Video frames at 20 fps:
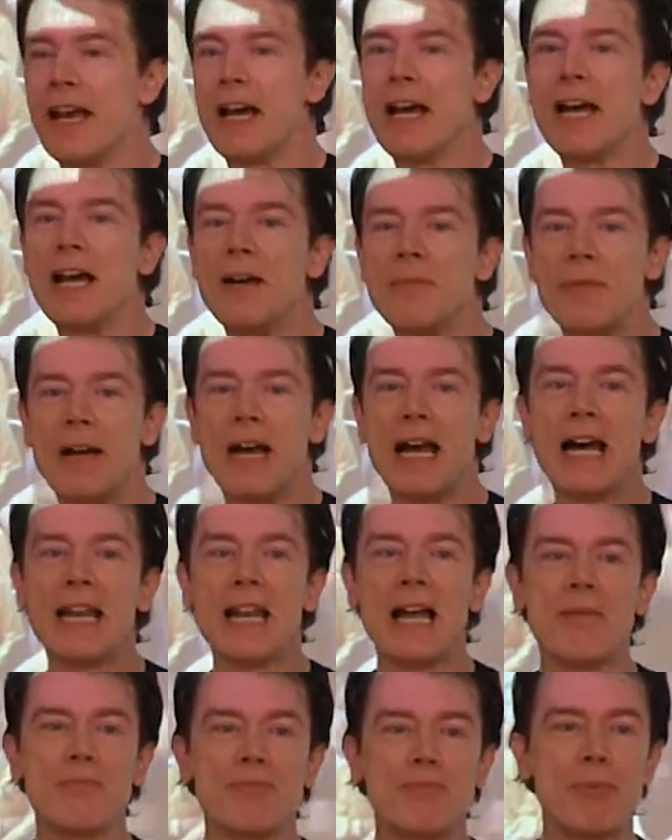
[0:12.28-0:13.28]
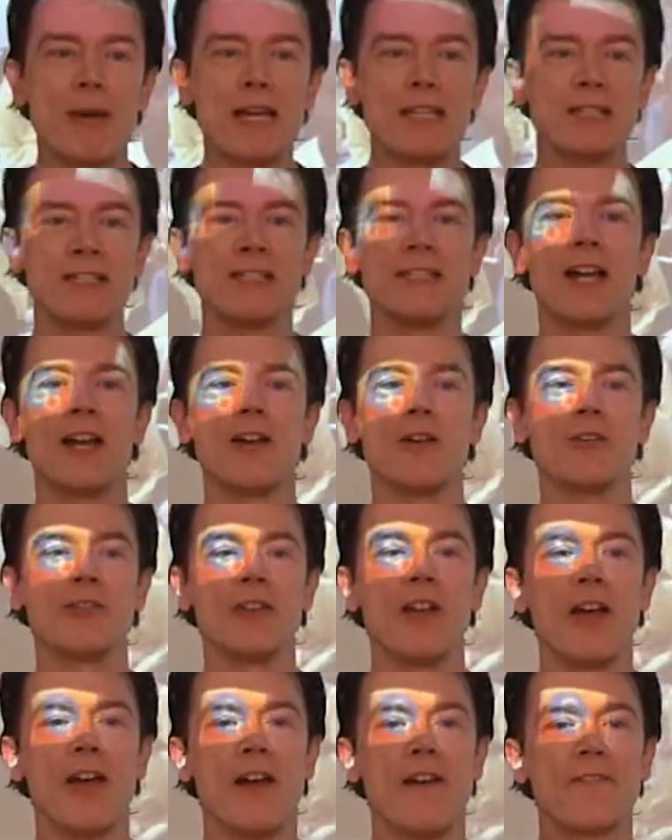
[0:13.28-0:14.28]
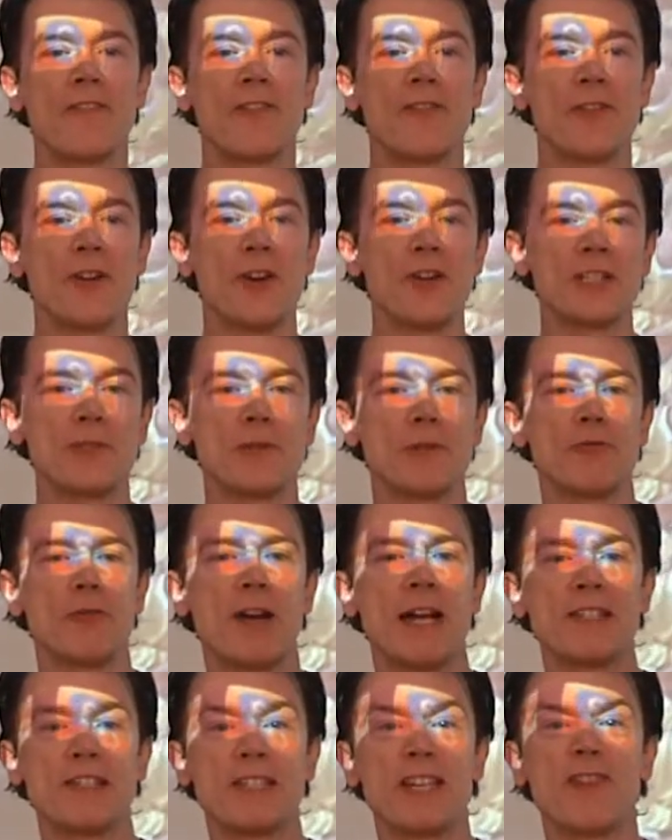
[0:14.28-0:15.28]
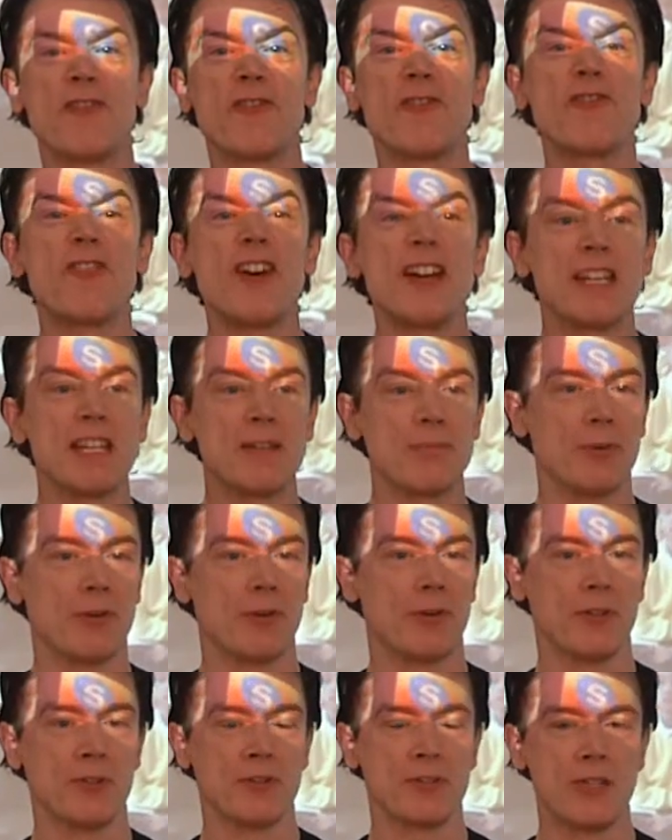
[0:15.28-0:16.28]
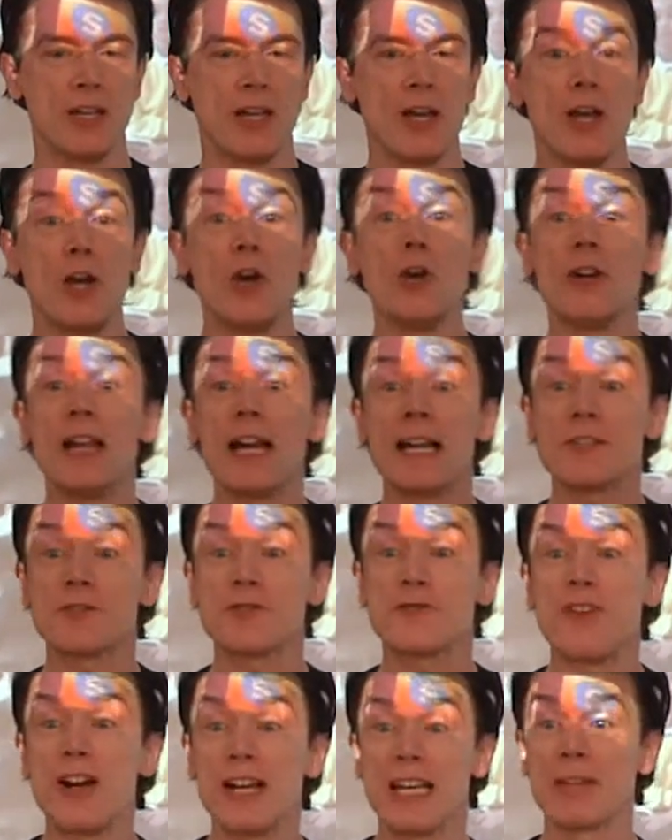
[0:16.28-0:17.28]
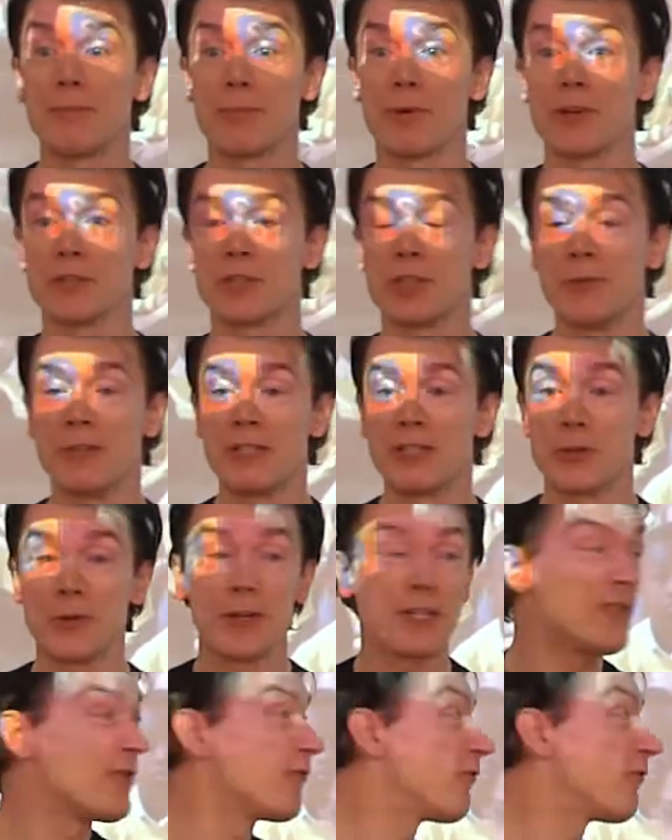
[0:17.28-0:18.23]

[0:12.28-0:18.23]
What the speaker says: and I'm best known for, first of all, writing funny books. Who likes funny books? Who enjoys